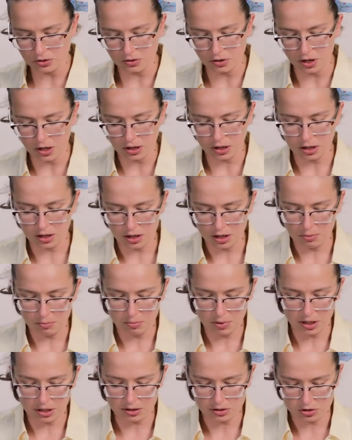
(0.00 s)
so you're not
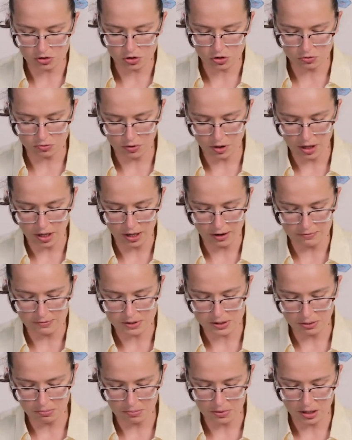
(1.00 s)
getting a big
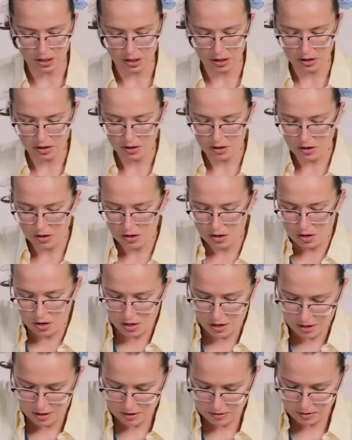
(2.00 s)
string of something
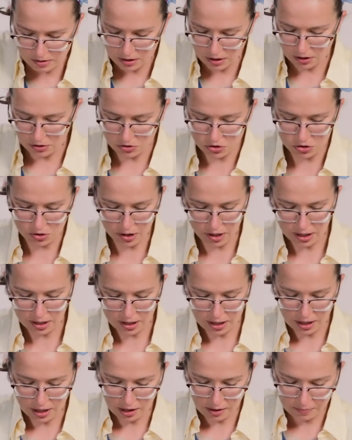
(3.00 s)
that you're
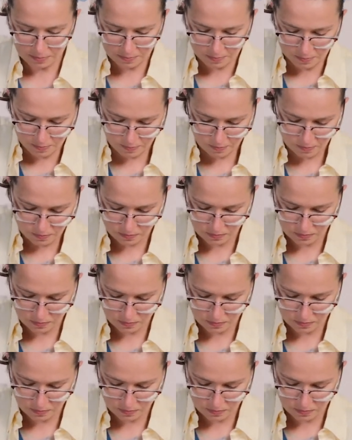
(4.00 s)
trying to eat.